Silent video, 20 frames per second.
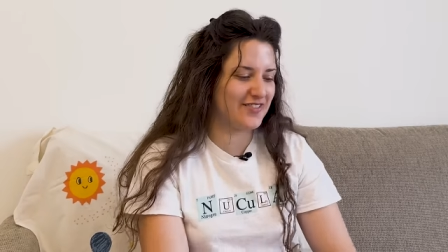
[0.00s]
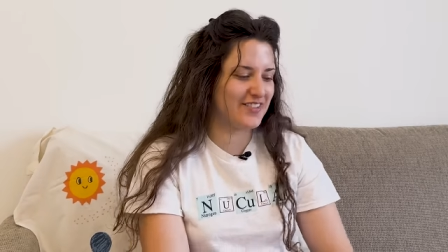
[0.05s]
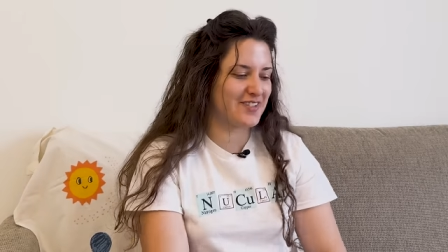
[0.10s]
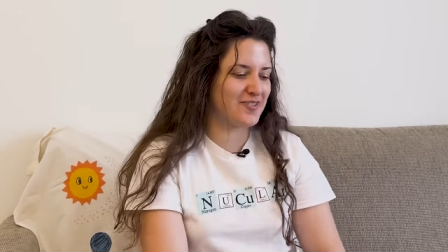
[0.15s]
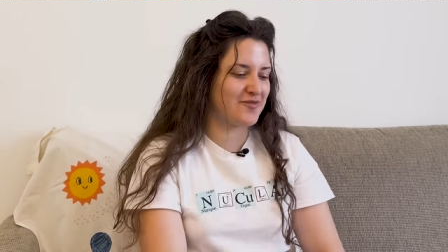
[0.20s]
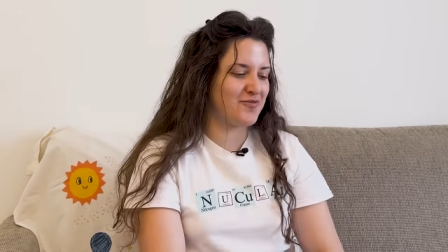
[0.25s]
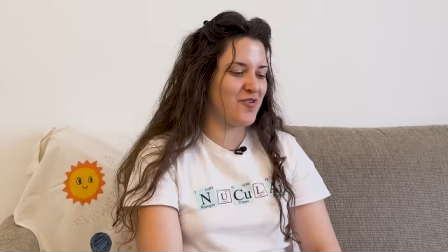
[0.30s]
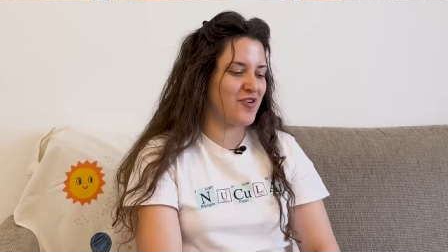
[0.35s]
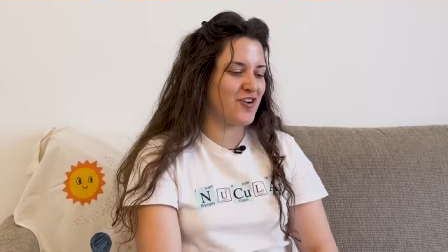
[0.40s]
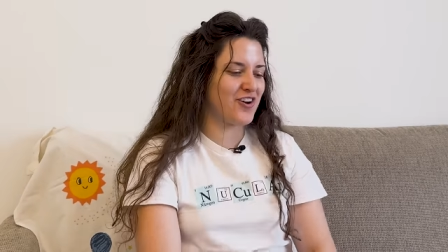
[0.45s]

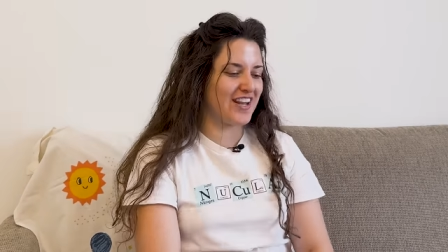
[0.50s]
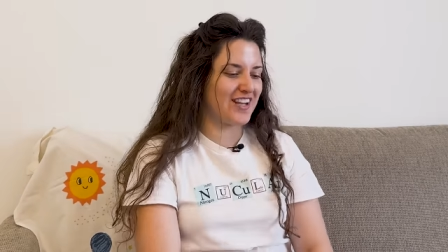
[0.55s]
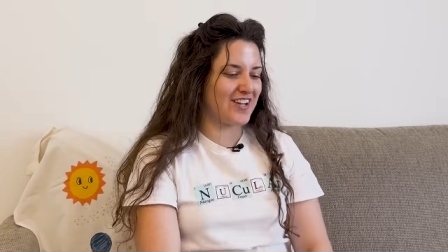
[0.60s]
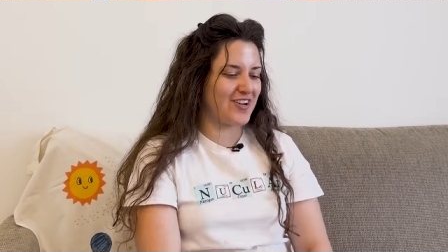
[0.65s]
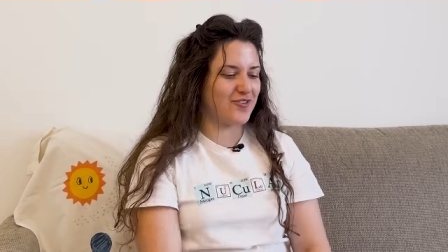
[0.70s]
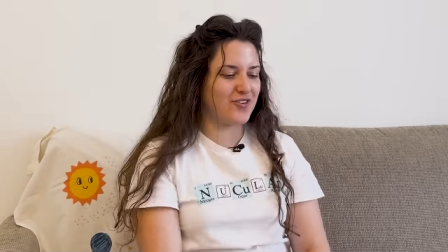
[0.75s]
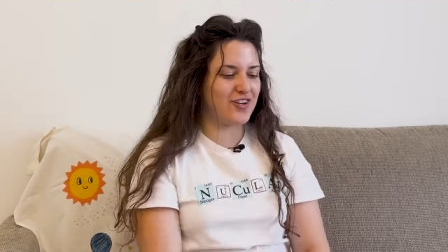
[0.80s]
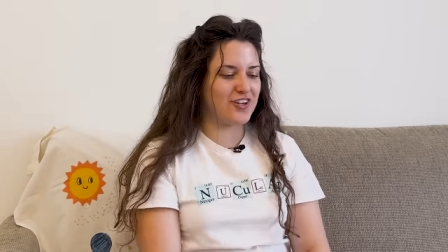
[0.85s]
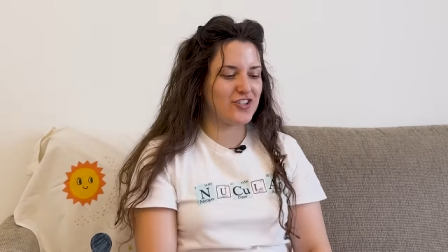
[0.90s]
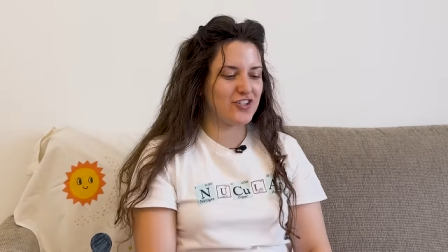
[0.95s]
It's more like
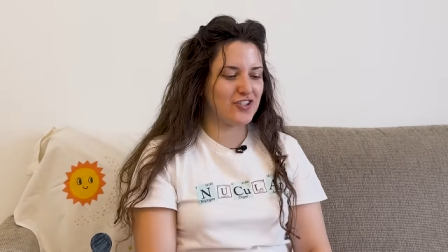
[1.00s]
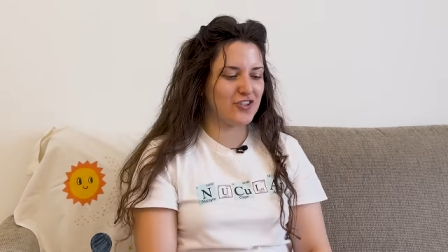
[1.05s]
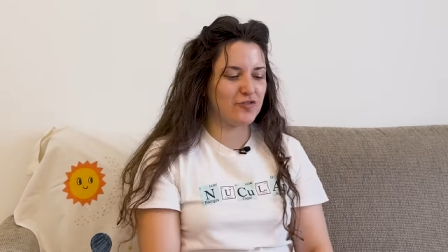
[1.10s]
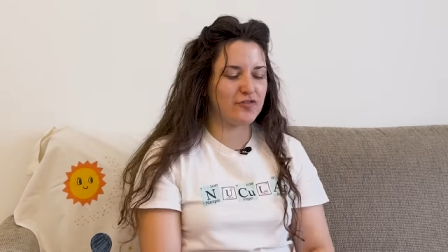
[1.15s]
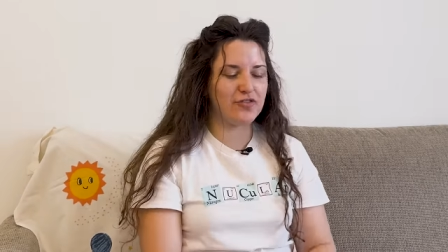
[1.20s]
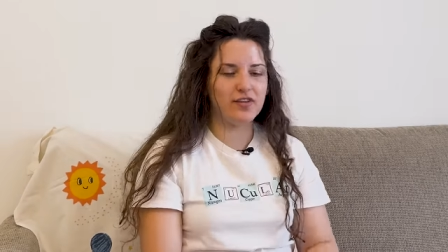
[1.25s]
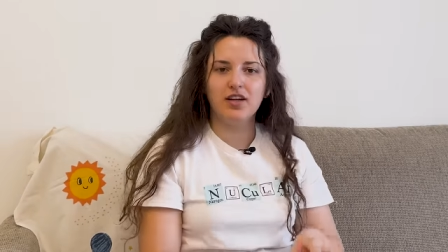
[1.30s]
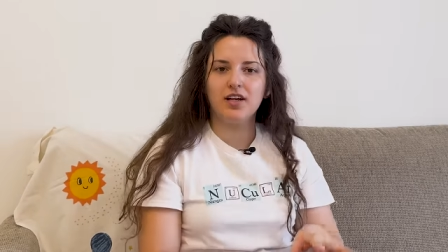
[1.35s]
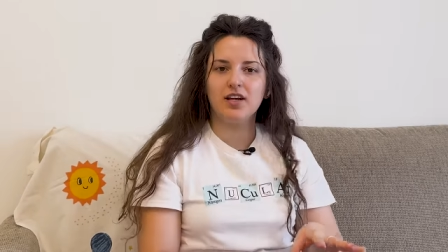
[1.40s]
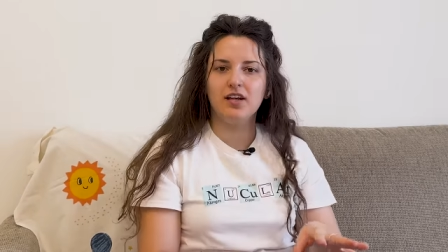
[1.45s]
a question
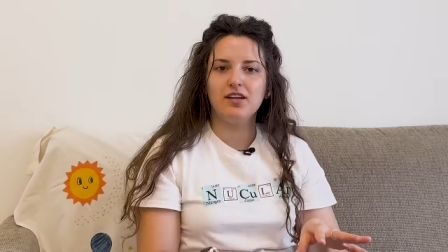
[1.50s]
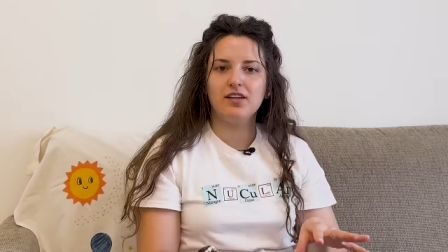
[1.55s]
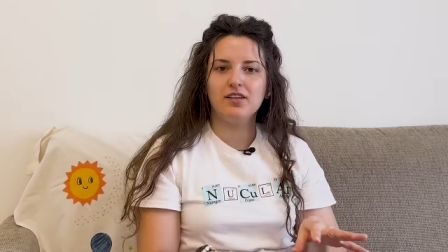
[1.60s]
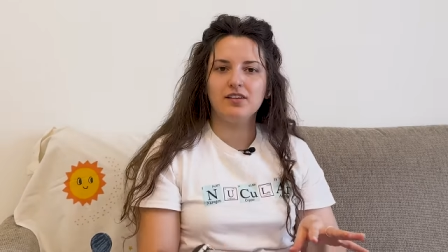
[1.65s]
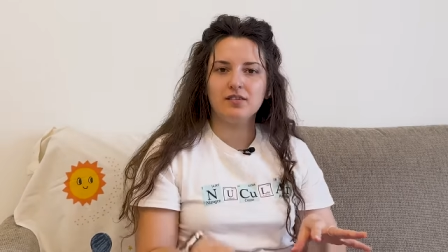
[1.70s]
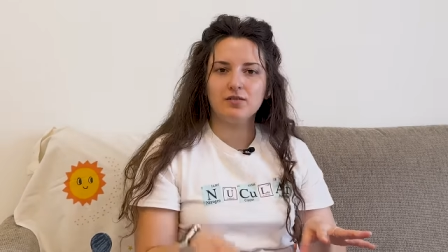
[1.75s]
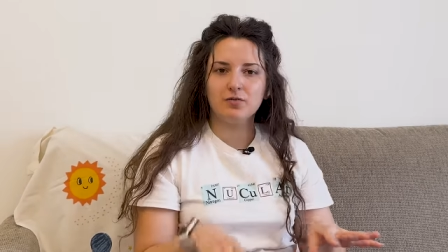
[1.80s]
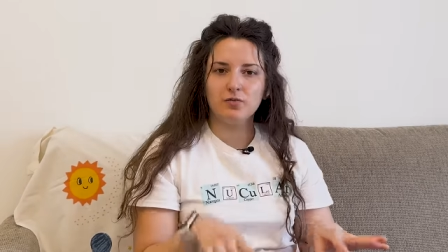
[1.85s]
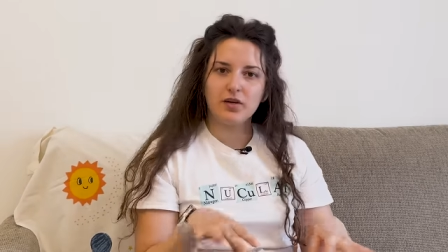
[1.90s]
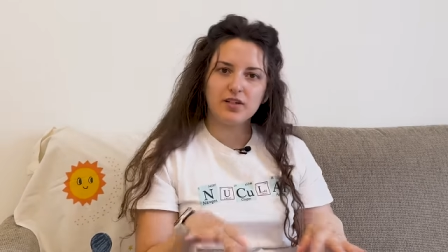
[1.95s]
of
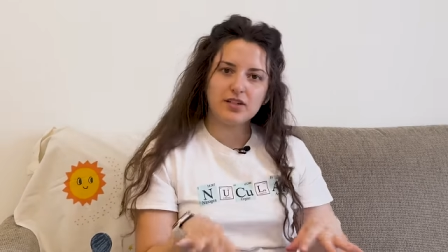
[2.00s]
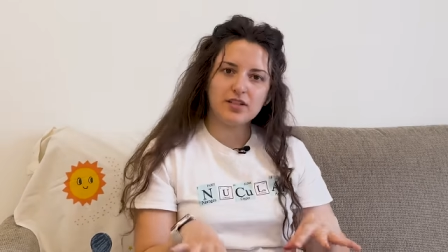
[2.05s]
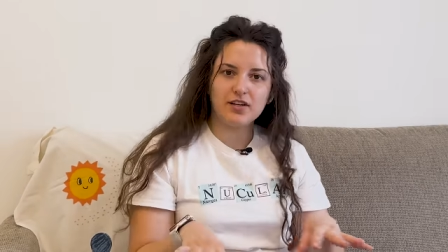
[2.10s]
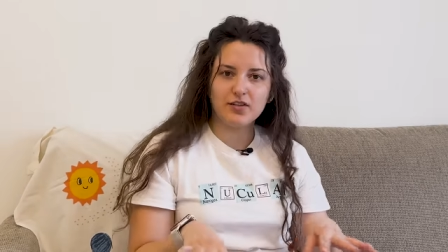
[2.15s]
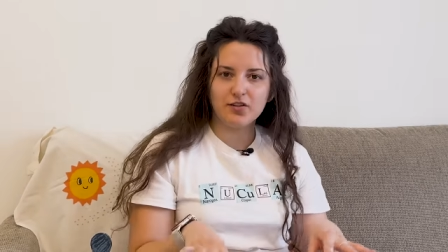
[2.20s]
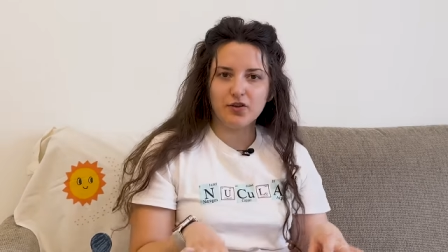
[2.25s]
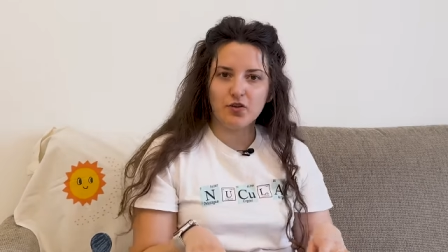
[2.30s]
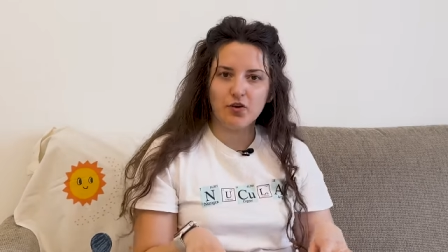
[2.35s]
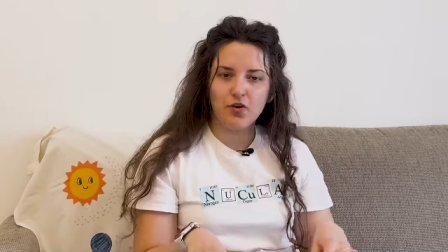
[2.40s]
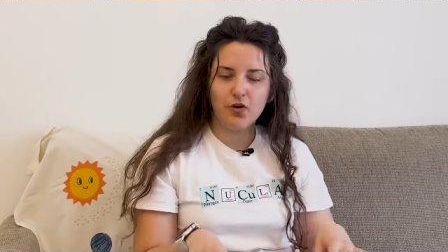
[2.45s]
what are
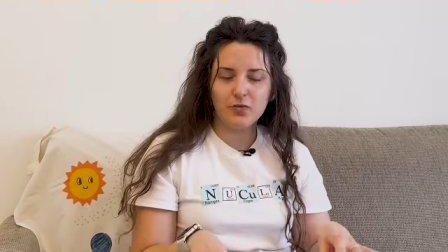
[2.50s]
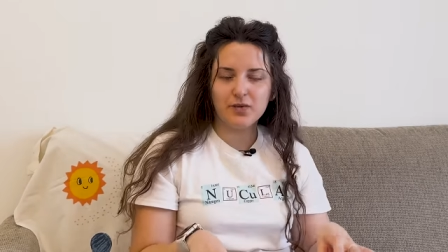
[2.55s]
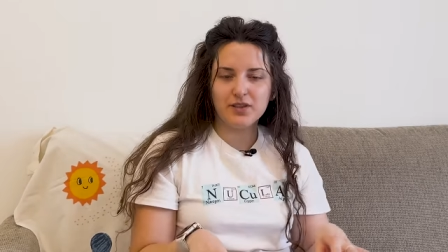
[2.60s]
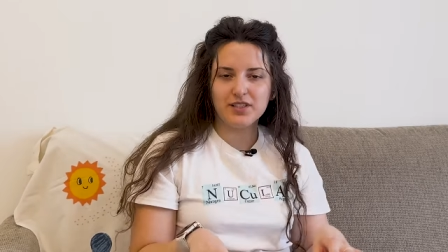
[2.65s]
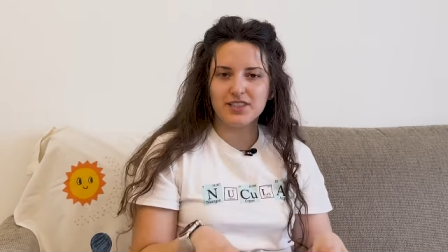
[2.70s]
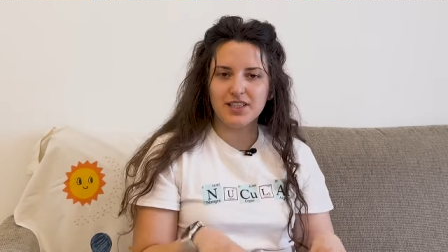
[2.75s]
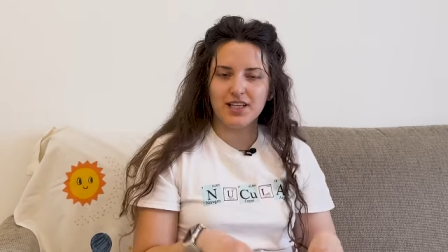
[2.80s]
your hobbies?